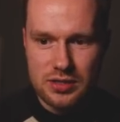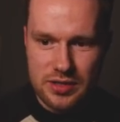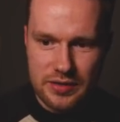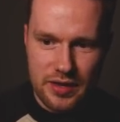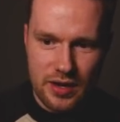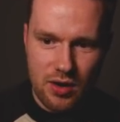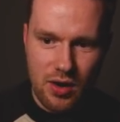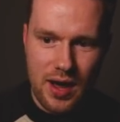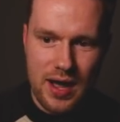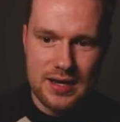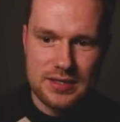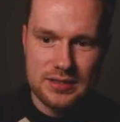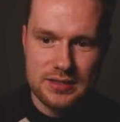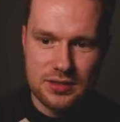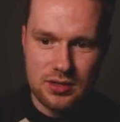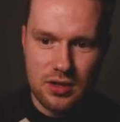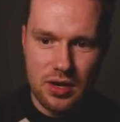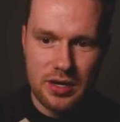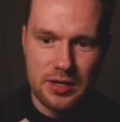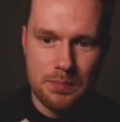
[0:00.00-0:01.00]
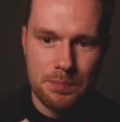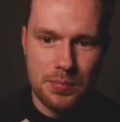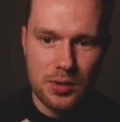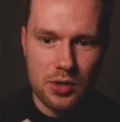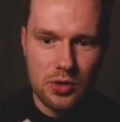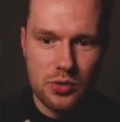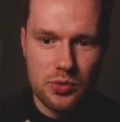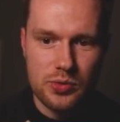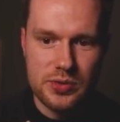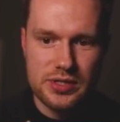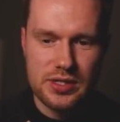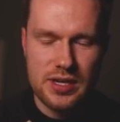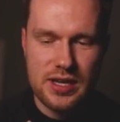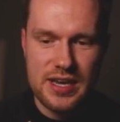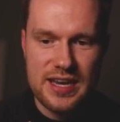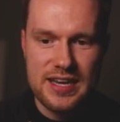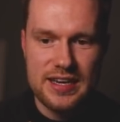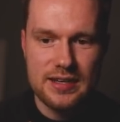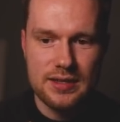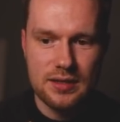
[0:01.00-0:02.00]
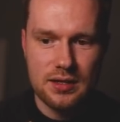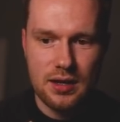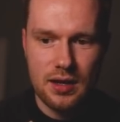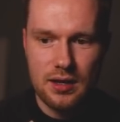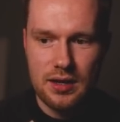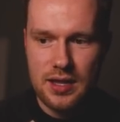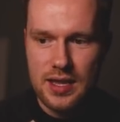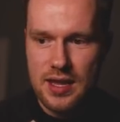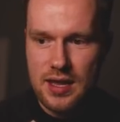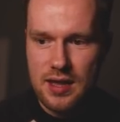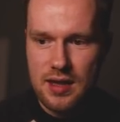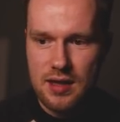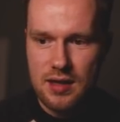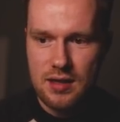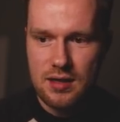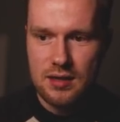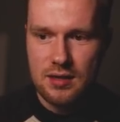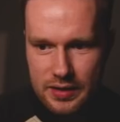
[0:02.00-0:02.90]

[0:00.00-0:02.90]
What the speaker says: So then I added kind of blue as a hint color here,